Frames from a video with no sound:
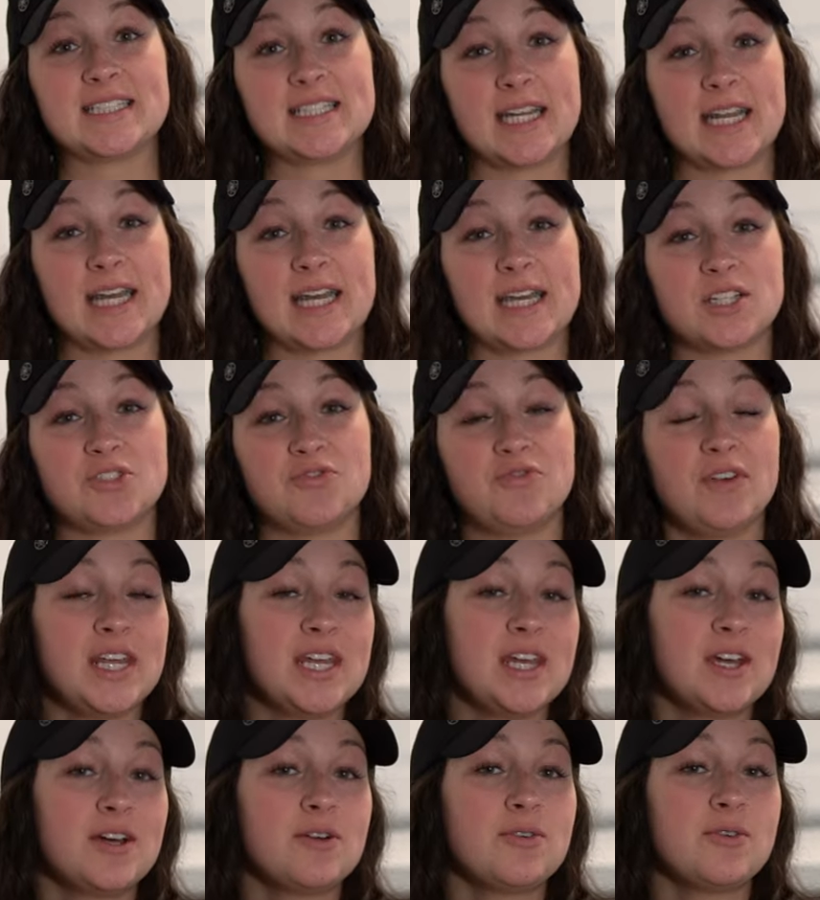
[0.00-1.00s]
today's
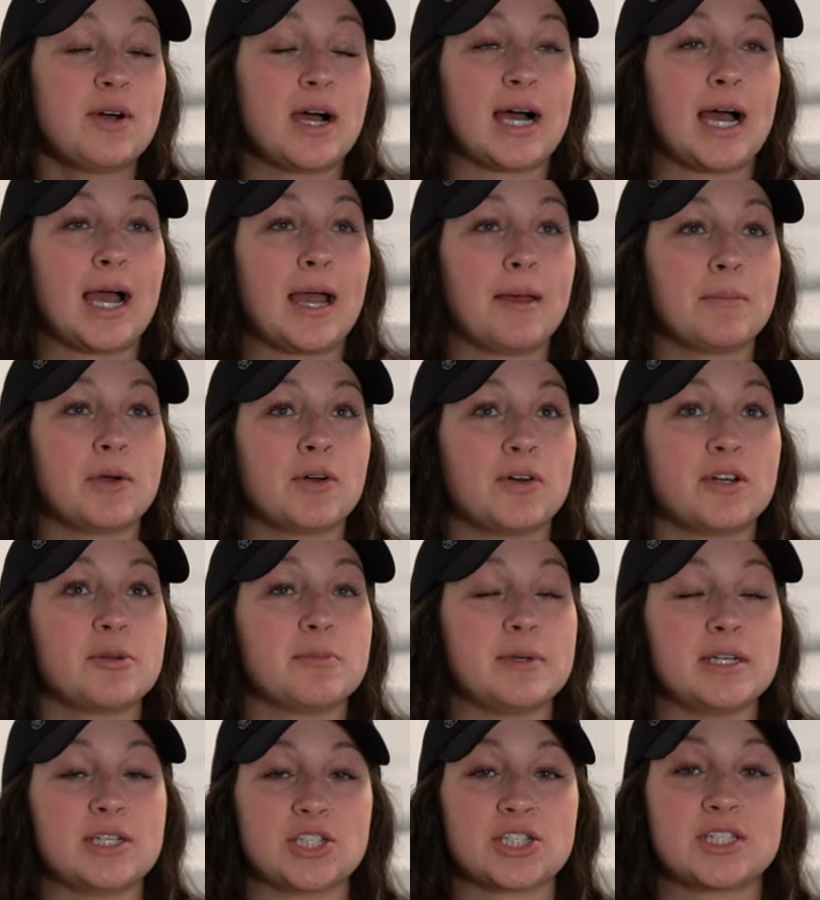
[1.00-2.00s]
video, I'm going to
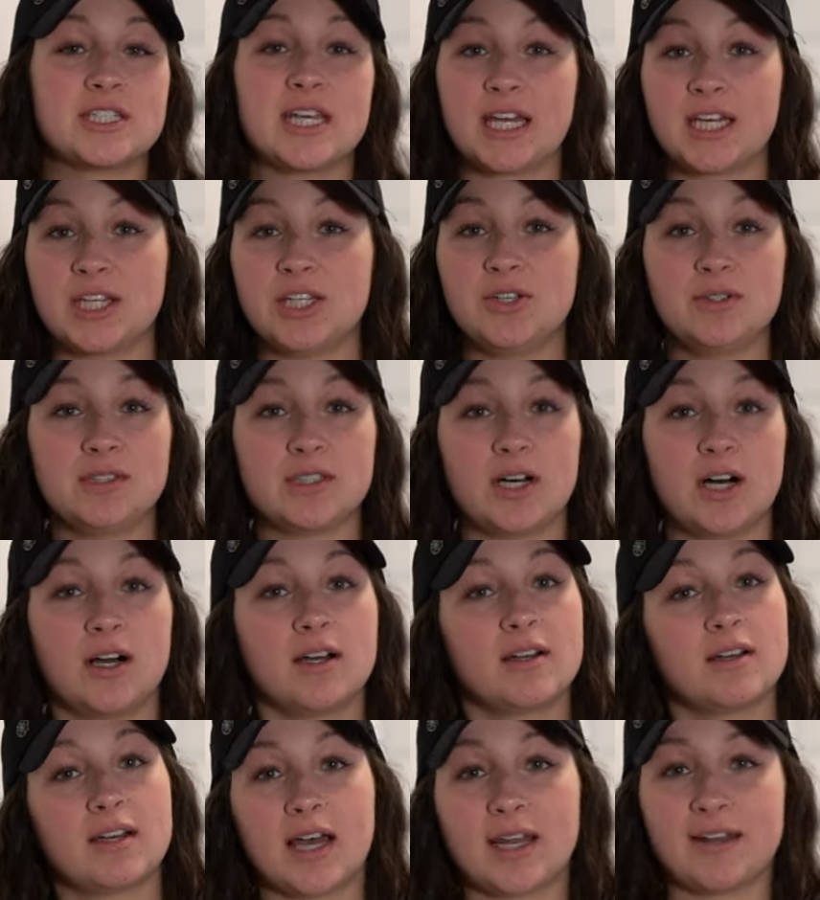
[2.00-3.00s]
be just taking you
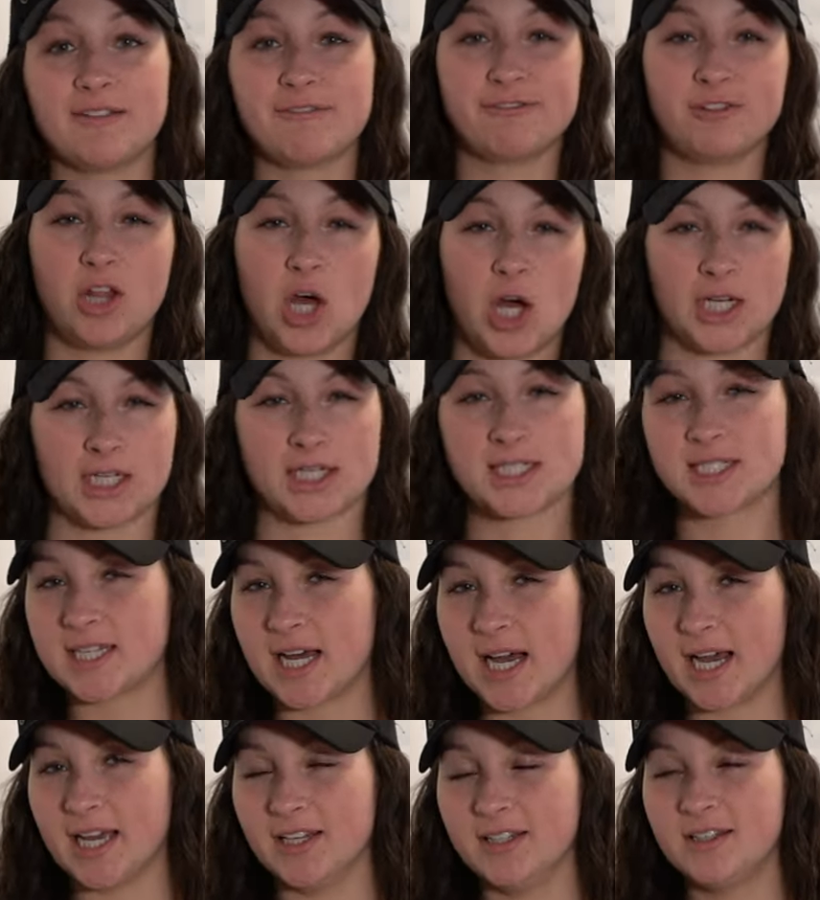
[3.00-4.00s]
along, kind of vlog
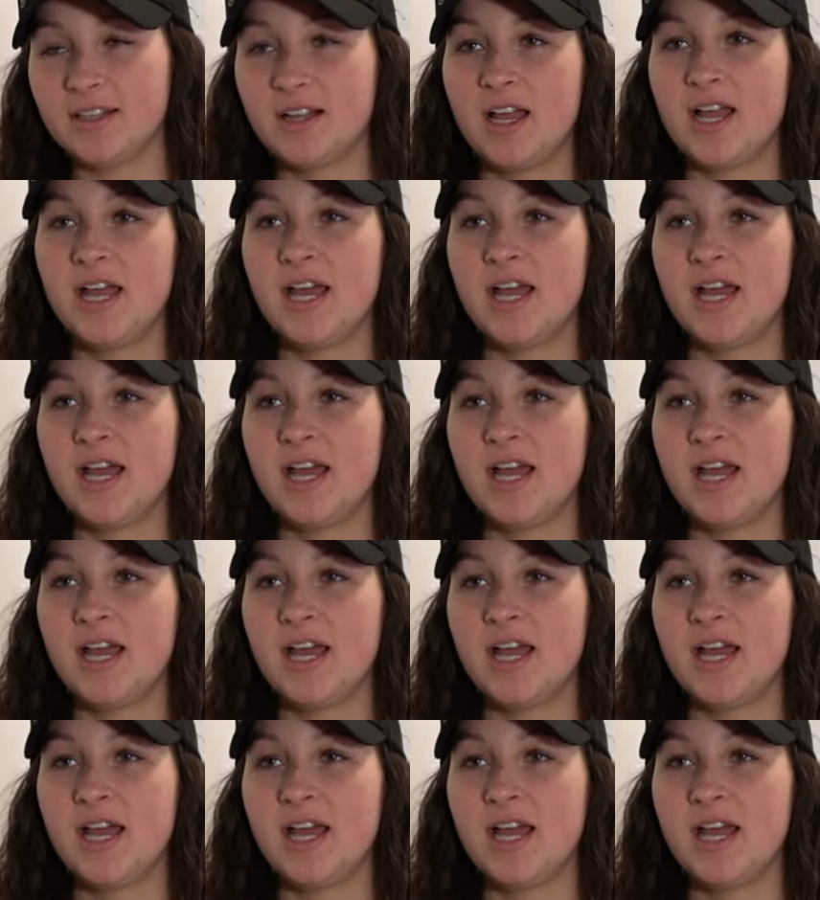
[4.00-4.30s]
style.